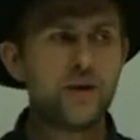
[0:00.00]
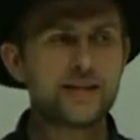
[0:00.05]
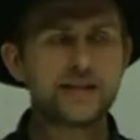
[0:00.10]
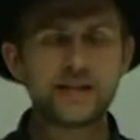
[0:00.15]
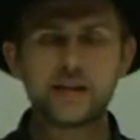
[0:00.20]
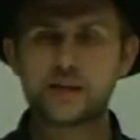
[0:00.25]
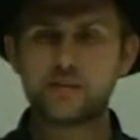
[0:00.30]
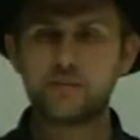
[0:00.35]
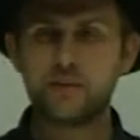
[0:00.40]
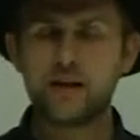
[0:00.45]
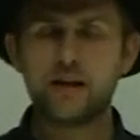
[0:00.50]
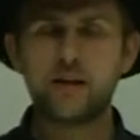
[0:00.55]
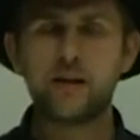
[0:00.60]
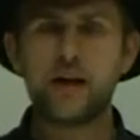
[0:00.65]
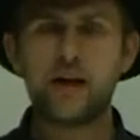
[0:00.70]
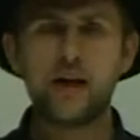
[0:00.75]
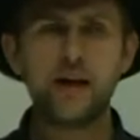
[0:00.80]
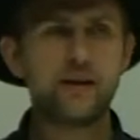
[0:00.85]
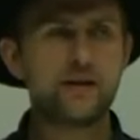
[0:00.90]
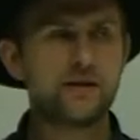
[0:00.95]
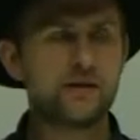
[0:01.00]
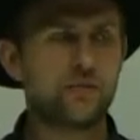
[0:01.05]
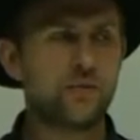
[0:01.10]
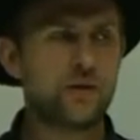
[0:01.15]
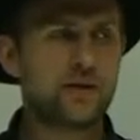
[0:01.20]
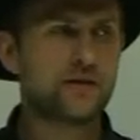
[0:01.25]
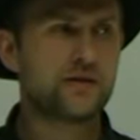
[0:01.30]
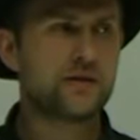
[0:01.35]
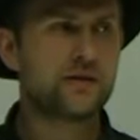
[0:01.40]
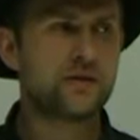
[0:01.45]
I
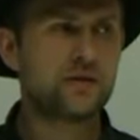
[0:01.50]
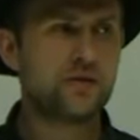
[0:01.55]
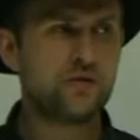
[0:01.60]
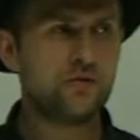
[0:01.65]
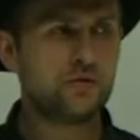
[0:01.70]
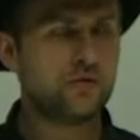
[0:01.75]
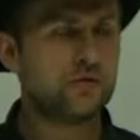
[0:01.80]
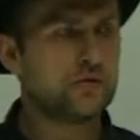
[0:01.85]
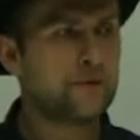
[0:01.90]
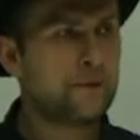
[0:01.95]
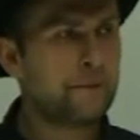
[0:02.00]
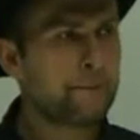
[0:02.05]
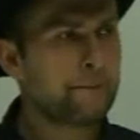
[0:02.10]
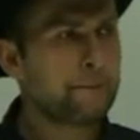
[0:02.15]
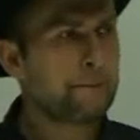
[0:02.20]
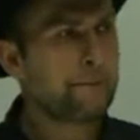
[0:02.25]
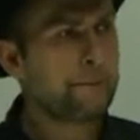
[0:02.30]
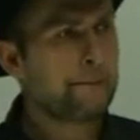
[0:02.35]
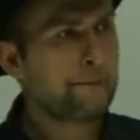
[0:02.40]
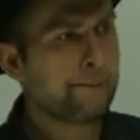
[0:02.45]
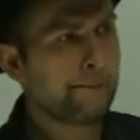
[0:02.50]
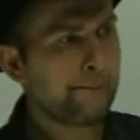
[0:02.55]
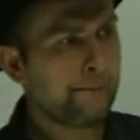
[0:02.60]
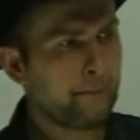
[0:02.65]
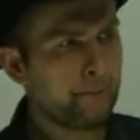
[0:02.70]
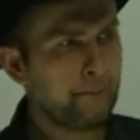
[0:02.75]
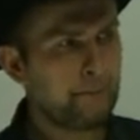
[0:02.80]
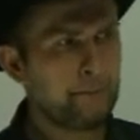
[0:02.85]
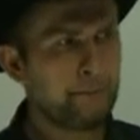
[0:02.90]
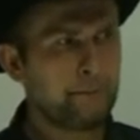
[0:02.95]
had once a student
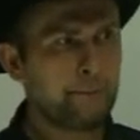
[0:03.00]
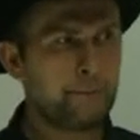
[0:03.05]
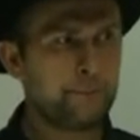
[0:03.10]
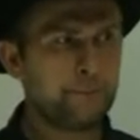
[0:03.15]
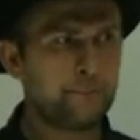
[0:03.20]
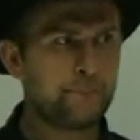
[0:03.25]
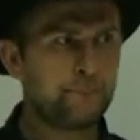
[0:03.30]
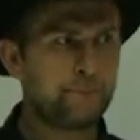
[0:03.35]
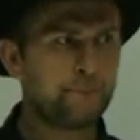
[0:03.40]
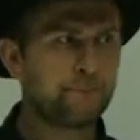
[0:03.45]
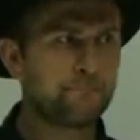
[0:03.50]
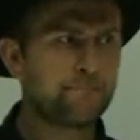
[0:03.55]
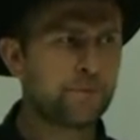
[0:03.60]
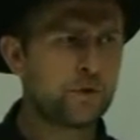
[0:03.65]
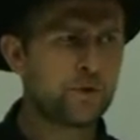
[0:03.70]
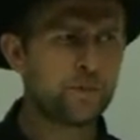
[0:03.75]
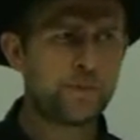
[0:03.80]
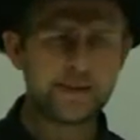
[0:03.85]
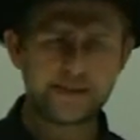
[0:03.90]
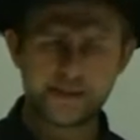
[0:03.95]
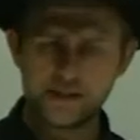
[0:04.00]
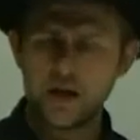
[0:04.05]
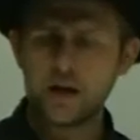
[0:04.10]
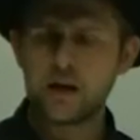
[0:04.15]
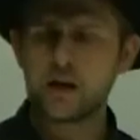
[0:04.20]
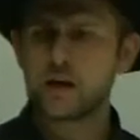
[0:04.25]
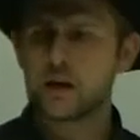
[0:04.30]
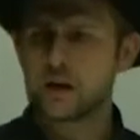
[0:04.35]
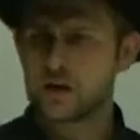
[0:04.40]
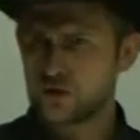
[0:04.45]
who'd
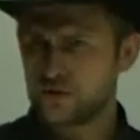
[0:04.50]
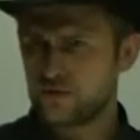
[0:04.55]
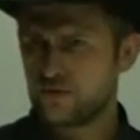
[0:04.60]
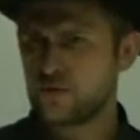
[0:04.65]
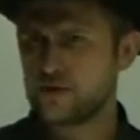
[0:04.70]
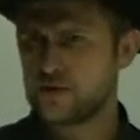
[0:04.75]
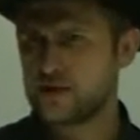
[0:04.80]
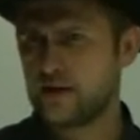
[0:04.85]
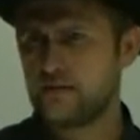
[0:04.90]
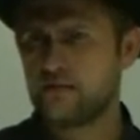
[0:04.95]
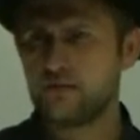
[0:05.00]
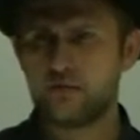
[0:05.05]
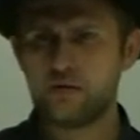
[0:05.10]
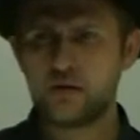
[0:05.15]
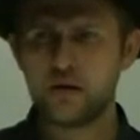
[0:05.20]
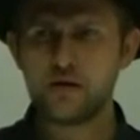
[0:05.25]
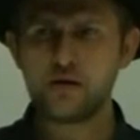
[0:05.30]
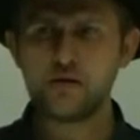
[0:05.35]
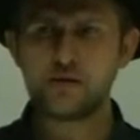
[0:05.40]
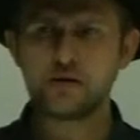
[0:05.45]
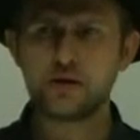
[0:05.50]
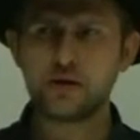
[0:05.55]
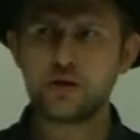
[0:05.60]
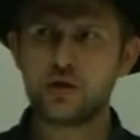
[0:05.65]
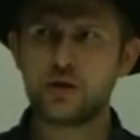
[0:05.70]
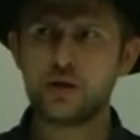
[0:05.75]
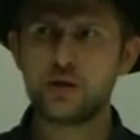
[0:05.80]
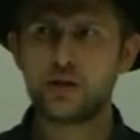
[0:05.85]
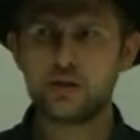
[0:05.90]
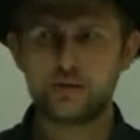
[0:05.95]
been studying English for several
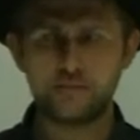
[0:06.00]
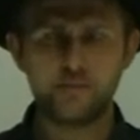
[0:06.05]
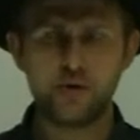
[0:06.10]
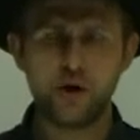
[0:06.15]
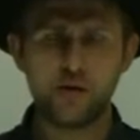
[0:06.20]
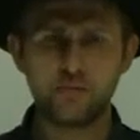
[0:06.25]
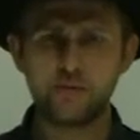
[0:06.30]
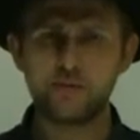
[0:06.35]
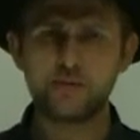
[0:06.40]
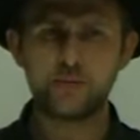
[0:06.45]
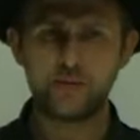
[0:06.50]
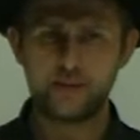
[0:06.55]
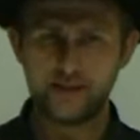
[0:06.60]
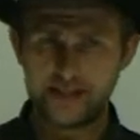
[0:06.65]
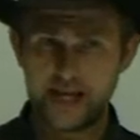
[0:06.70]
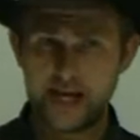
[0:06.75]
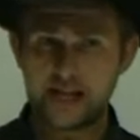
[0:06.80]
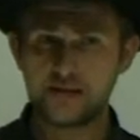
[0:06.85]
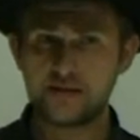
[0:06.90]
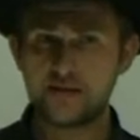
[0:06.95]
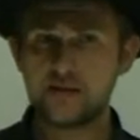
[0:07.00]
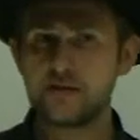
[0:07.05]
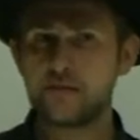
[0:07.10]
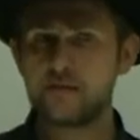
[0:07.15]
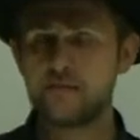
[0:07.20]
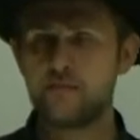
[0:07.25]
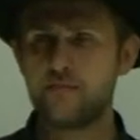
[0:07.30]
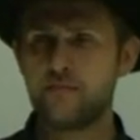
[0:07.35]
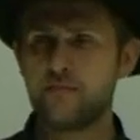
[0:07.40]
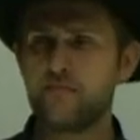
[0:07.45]
years, and she had problems with
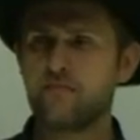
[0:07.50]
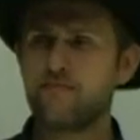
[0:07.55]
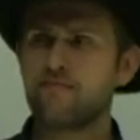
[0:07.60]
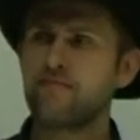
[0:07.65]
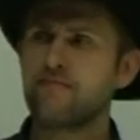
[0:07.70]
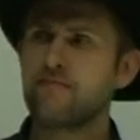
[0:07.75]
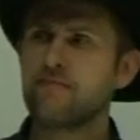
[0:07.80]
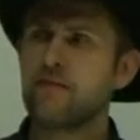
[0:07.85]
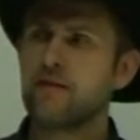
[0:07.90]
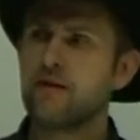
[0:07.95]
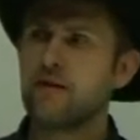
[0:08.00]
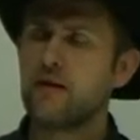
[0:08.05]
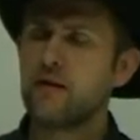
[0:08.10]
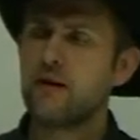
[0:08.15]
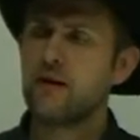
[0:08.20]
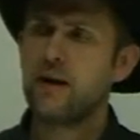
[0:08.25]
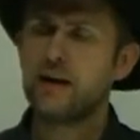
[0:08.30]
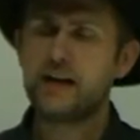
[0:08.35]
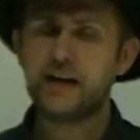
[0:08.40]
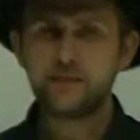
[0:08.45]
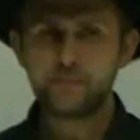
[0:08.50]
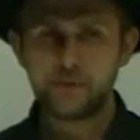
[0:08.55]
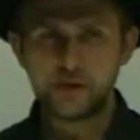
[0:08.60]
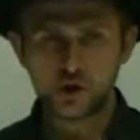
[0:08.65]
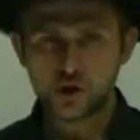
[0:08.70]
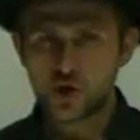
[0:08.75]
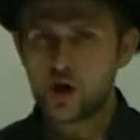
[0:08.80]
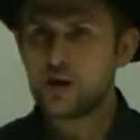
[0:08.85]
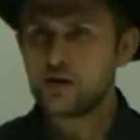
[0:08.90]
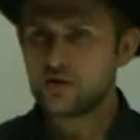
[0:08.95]
tenses.
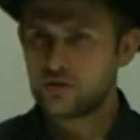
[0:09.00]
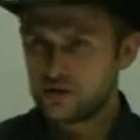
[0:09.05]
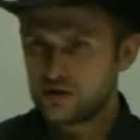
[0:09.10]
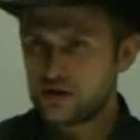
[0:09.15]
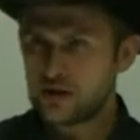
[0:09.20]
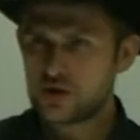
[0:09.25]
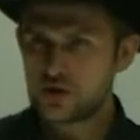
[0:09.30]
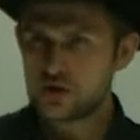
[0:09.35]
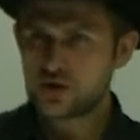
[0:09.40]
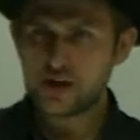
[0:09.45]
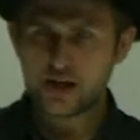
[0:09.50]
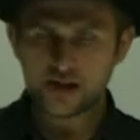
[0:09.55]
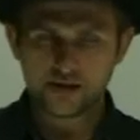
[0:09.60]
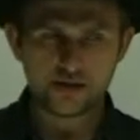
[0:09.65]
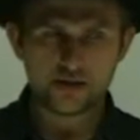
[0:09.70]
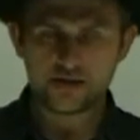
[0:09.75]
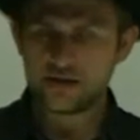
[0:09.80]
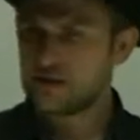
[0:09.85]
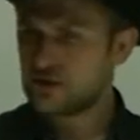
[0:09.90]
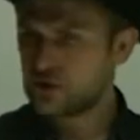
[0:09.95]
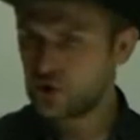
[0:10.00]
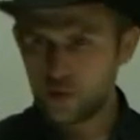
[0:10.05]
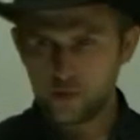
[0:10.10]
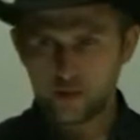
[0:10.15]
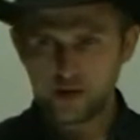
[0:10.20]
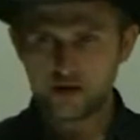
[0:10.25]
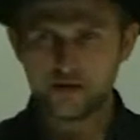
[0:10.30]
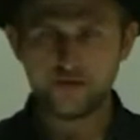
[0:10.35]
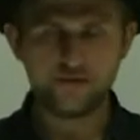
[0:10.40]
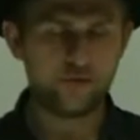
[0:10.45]
And I've been trying to teach tenses
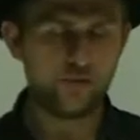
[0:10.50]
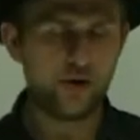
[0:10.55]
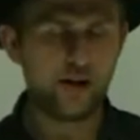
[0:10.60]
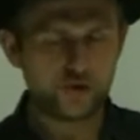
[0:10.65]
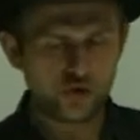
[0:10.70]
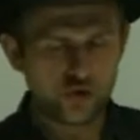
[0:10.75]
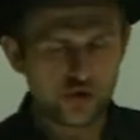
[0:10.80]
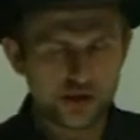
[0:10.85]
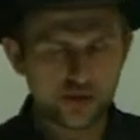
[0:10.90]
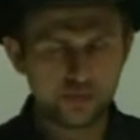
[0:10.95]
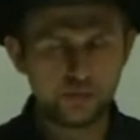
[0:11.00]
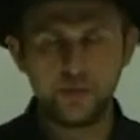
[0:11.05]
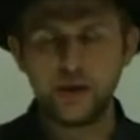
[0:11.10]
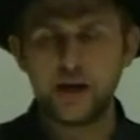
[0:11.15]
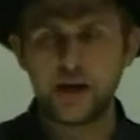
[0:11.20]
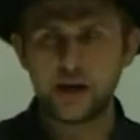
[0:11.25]
in so many different, to